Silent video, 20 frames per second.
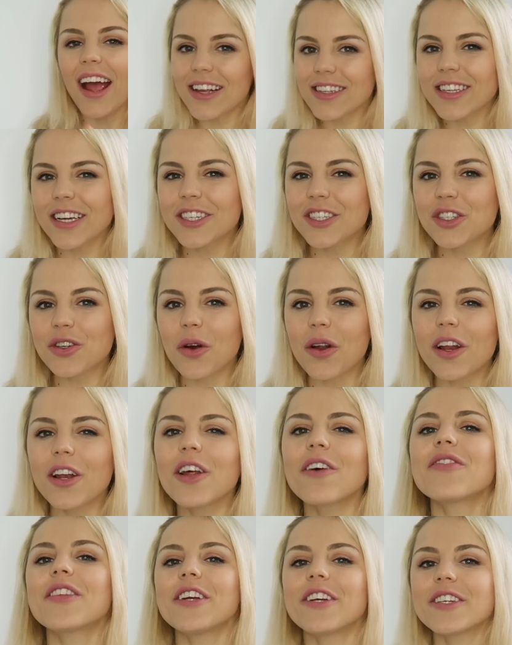It's like short
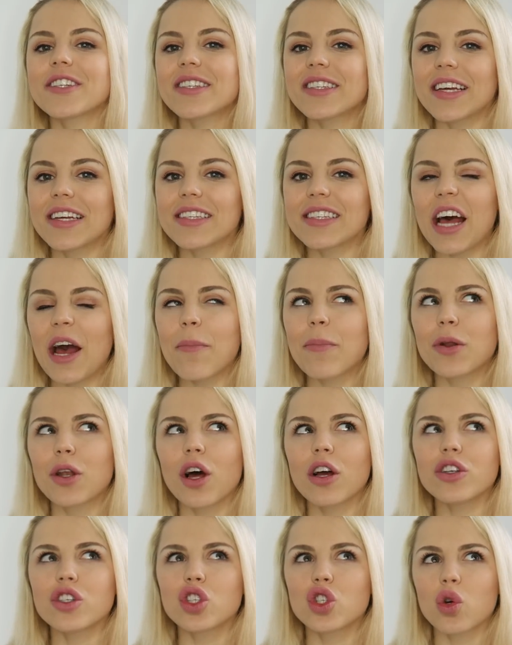enough that your skin's out, but
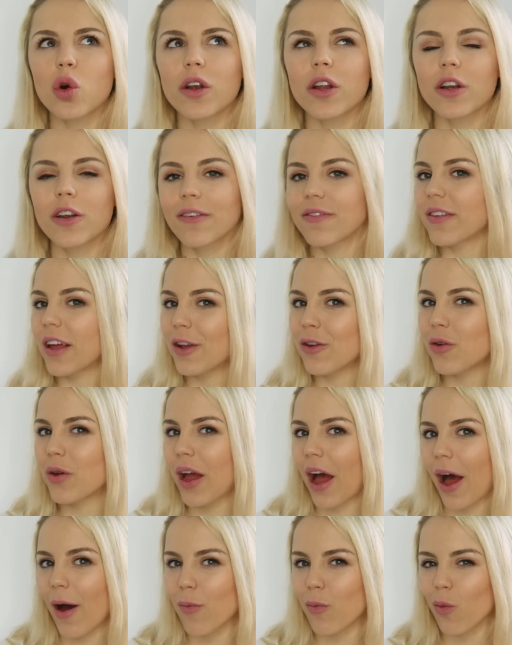not short enough that you
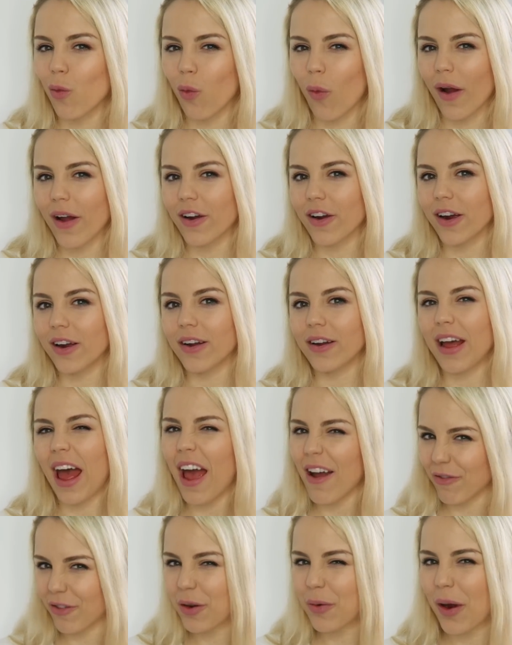can't wear it
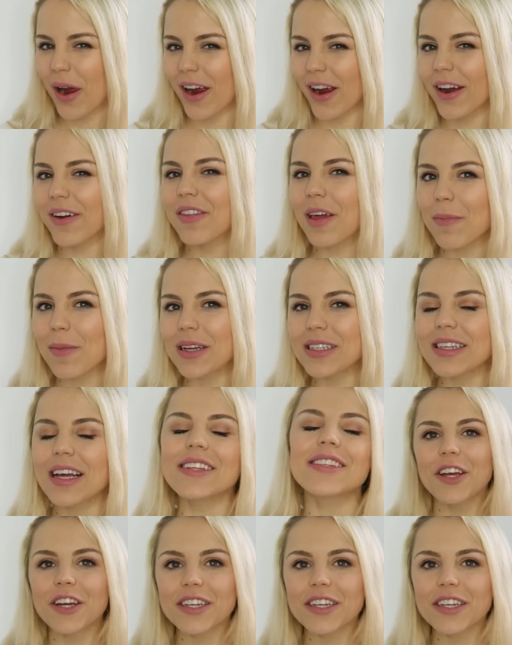everywhere, if that makes sense.